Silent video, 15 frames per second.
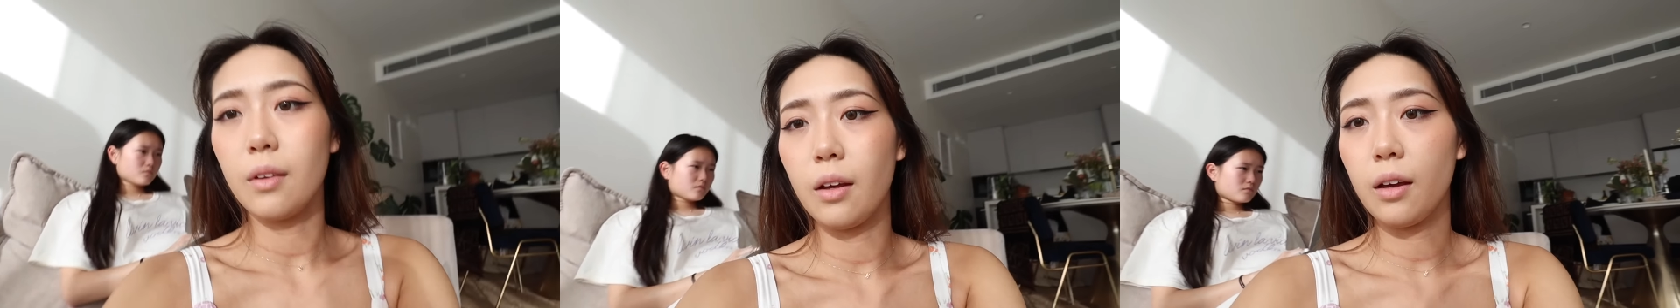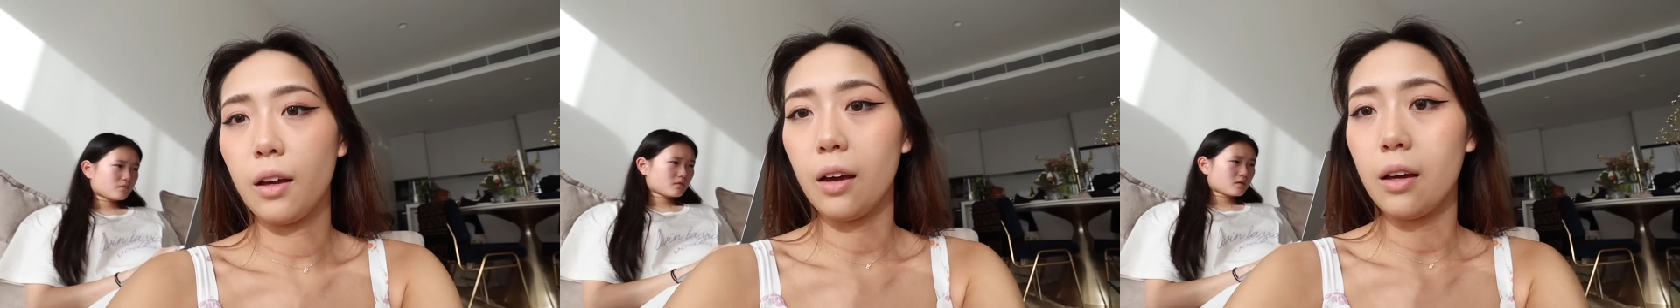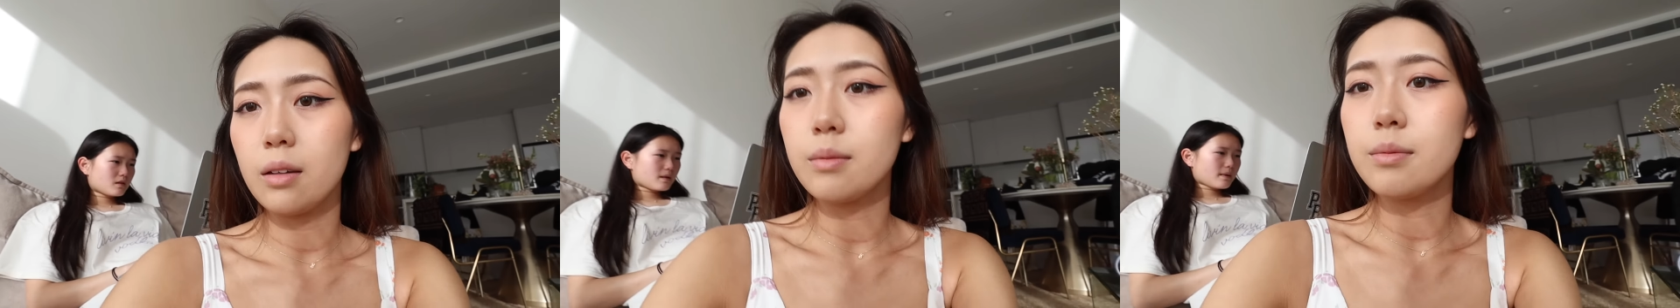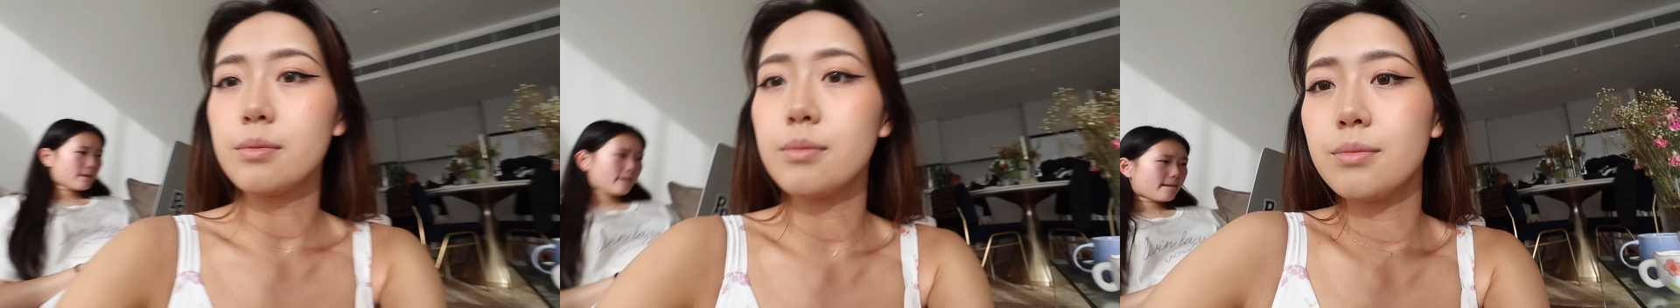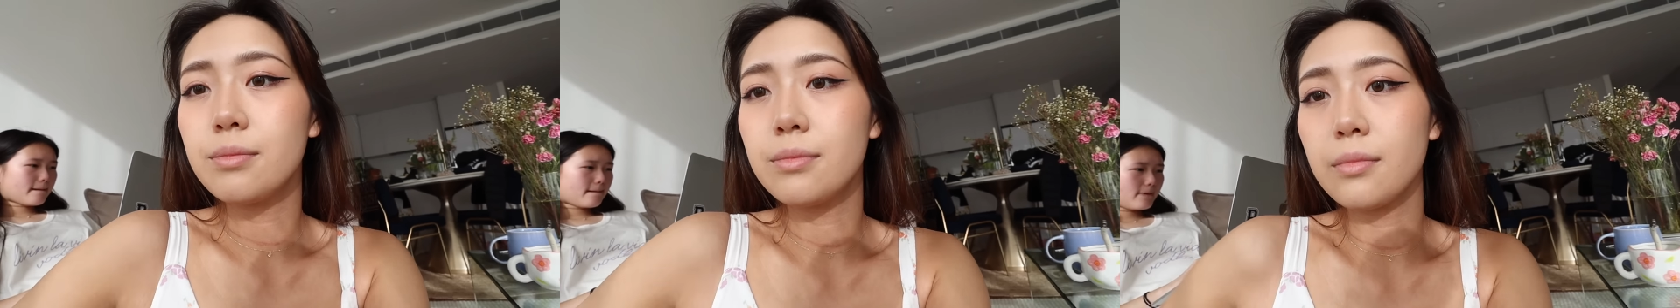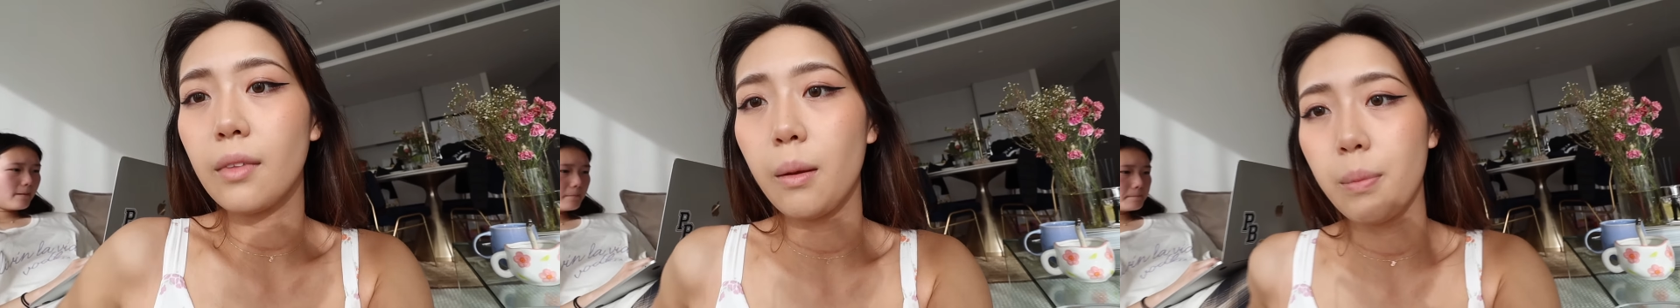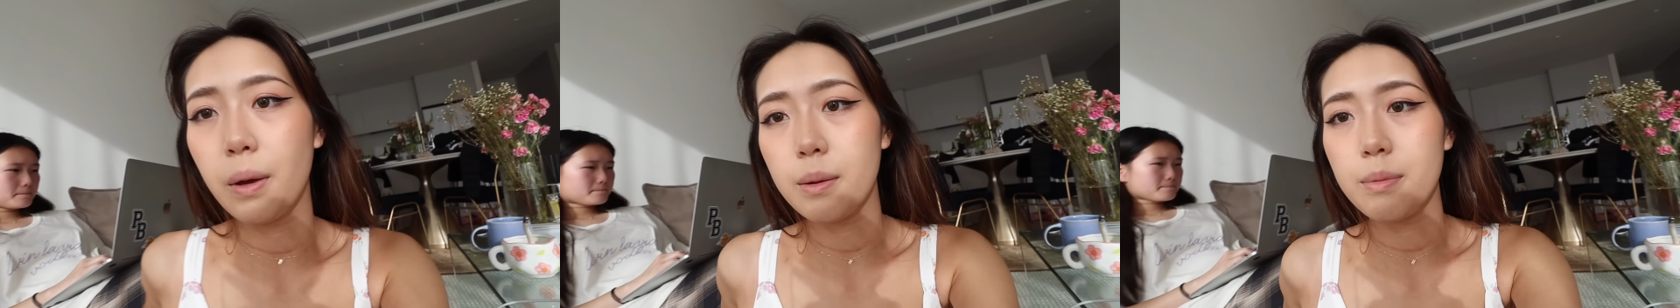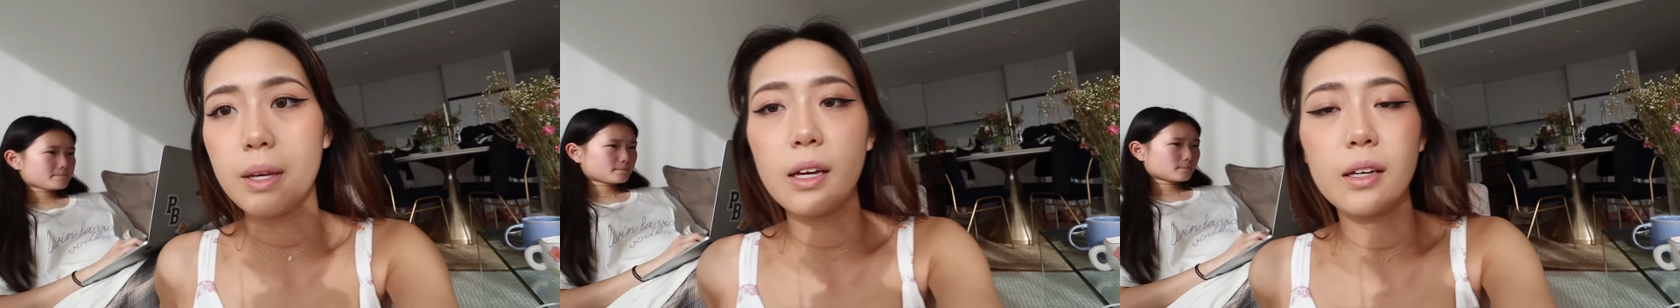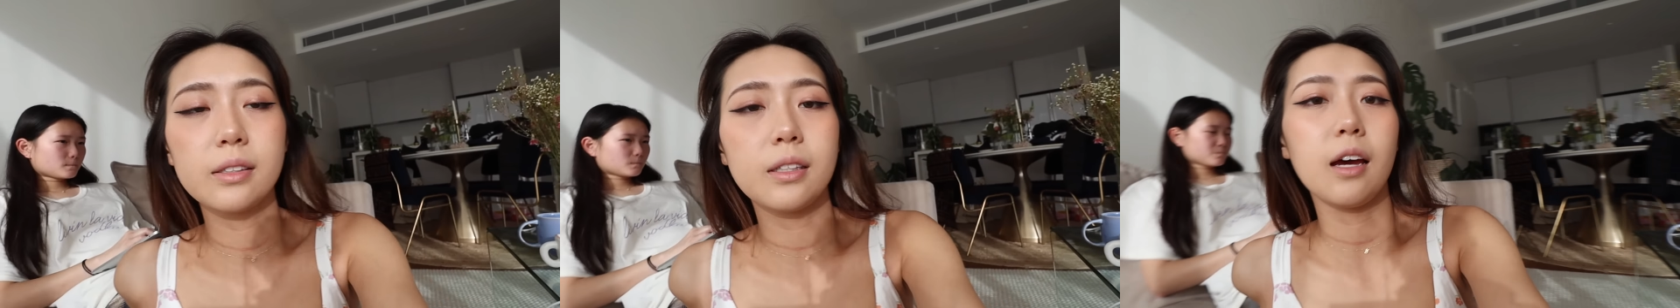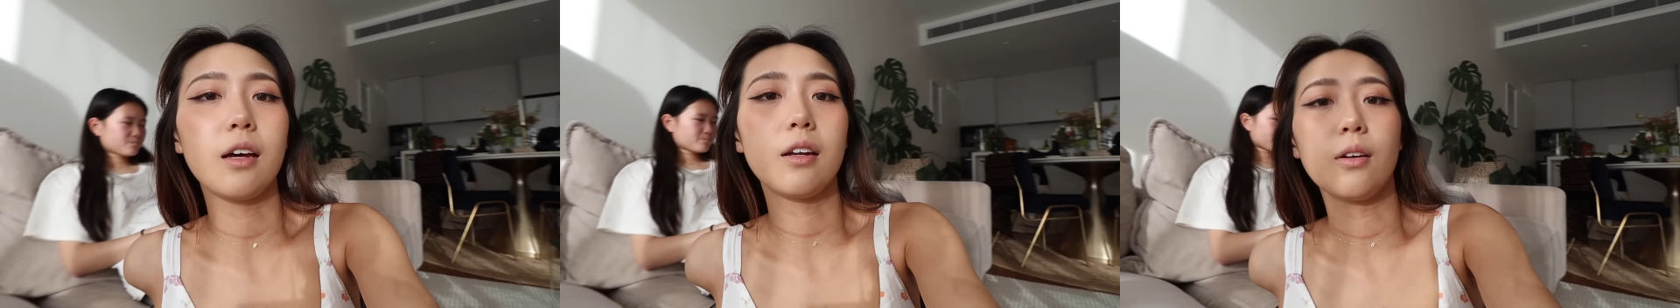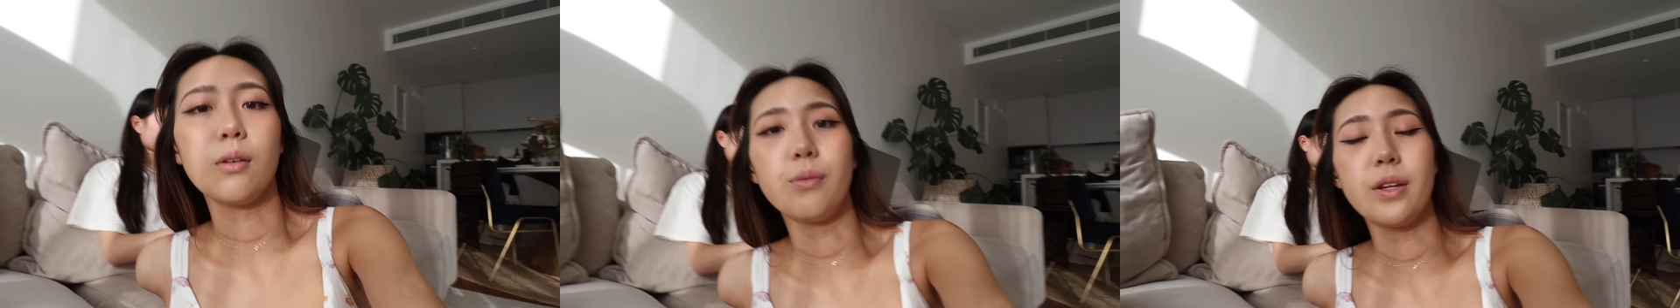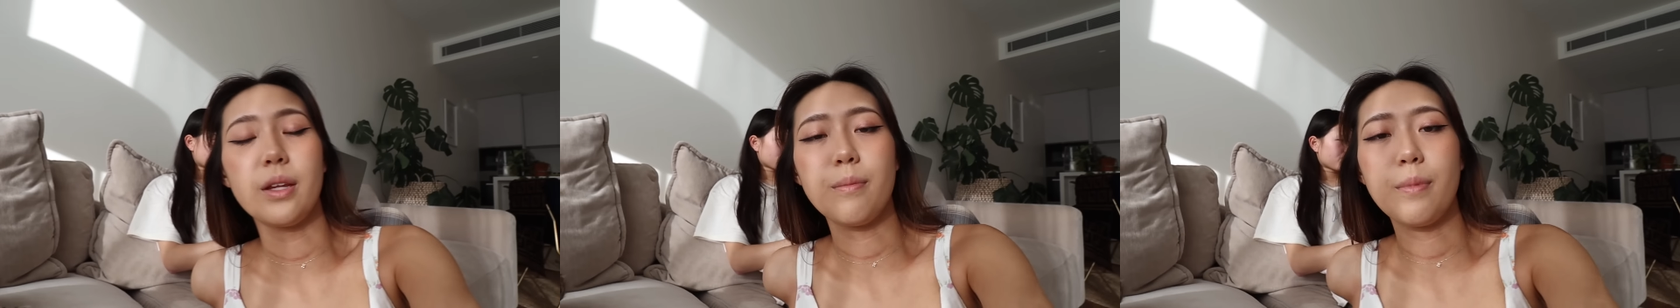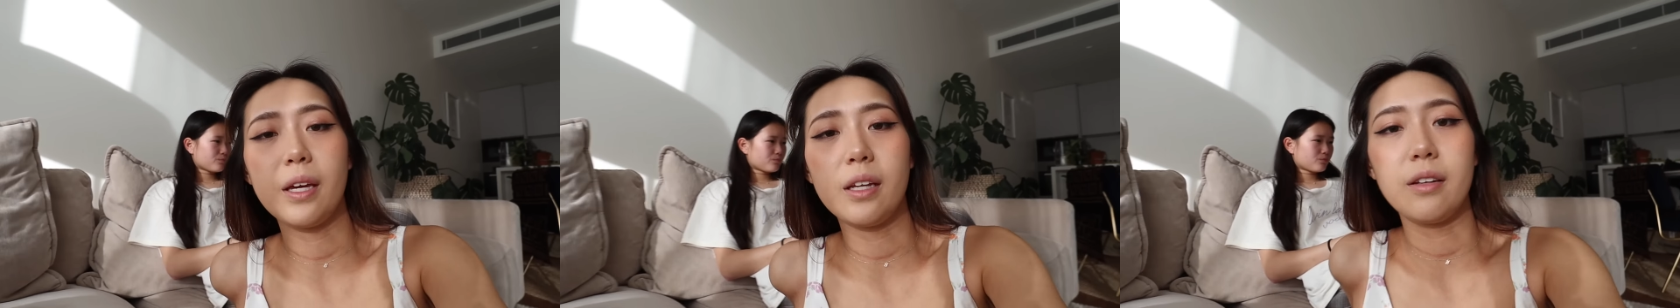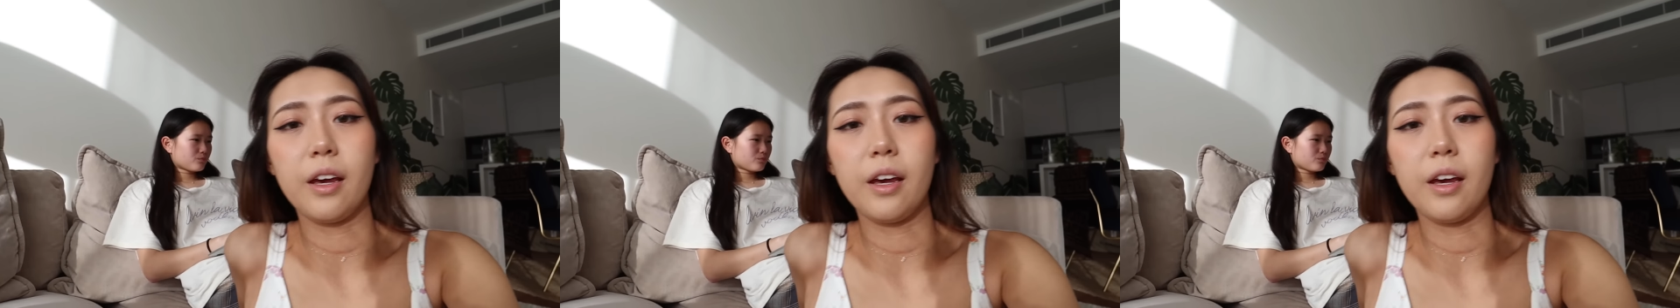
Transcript: Okay. The baby has had a really big